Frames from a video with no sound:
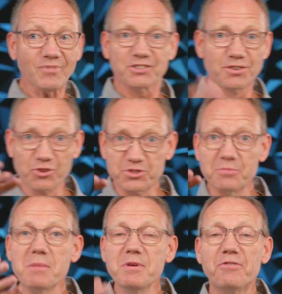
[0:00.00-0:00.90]
It's a verse
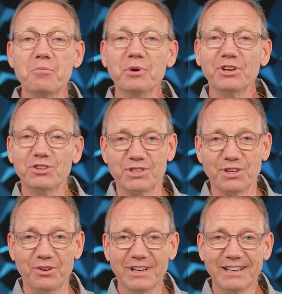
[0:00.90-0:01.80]
that may be familiar to
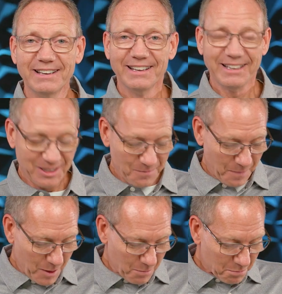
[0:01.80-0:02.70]
you.
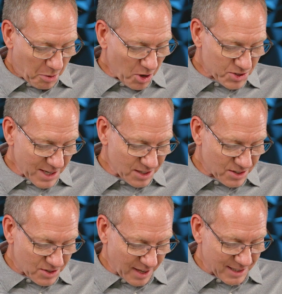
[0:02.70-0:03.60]
Paul says
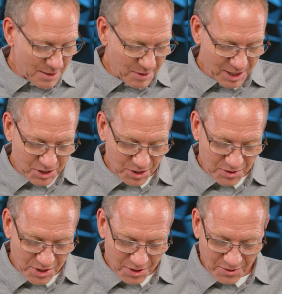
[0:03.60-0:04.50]
in 2 Timothy
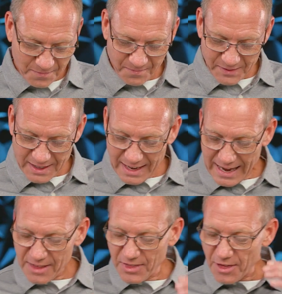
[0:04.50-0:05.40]
2:2,
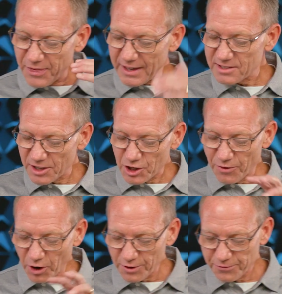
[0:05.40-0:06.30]
"And the things that
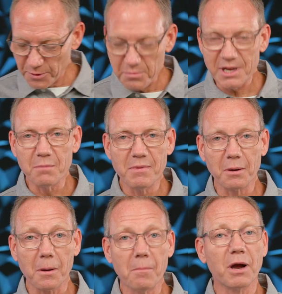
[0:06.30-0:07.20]
you've heard from me
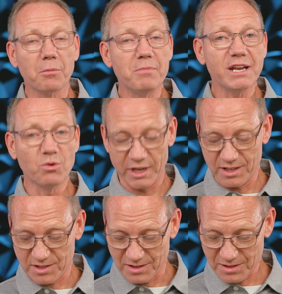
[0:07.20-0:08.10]
among many
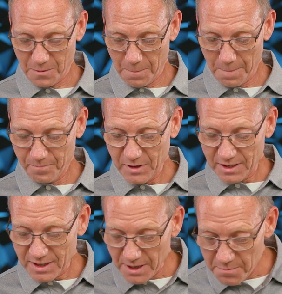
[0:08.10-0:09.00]
witnesses,
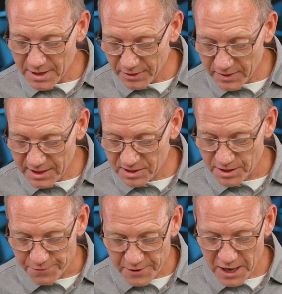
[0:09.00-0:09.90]
commit these
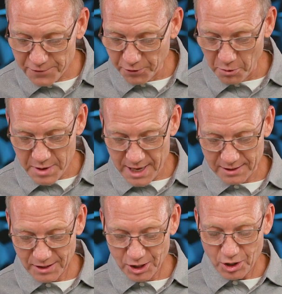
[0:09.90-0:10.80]
to faithful
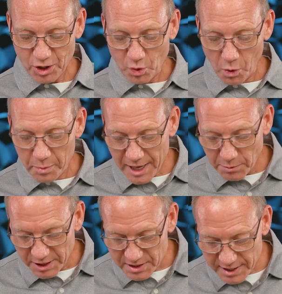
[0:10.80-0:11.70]
men who will be
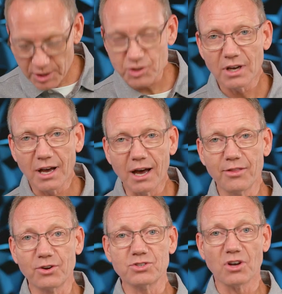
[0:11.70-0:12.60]
able to teach
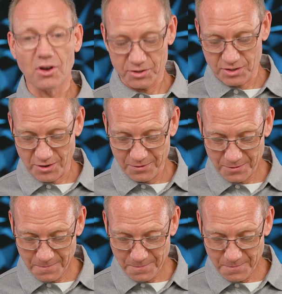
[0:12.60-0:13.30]
others also."